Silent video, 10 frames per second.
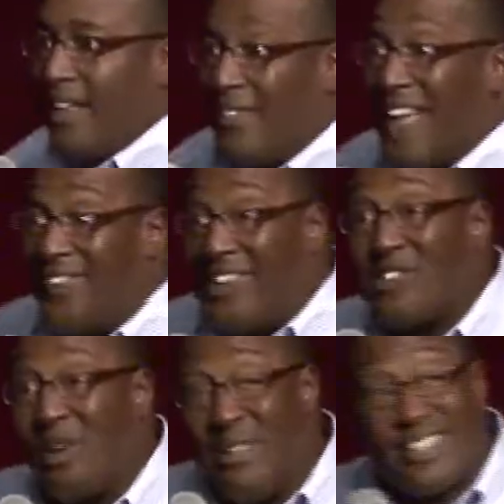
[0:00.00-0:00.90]
that there's
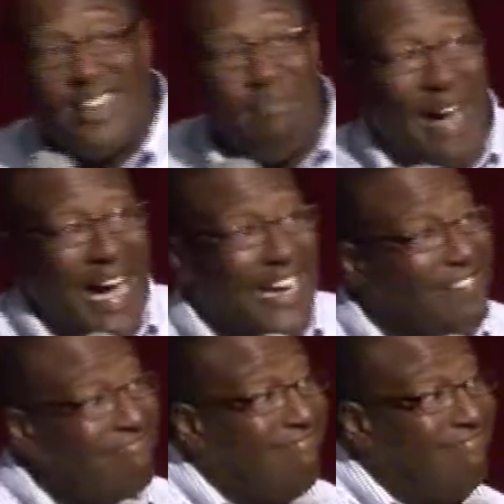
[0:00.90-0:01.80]
going to be
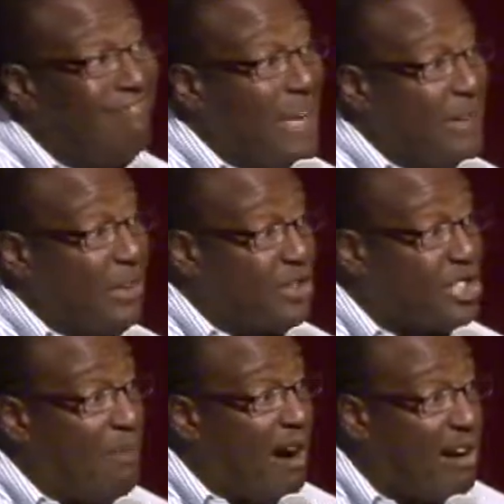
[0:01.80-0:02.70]
somebody maybe a little
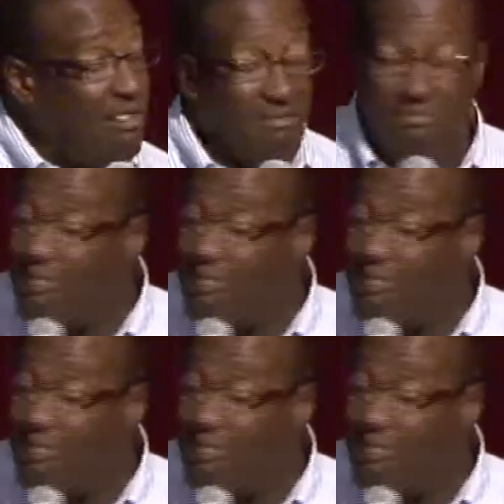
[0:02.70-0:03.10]
smarter,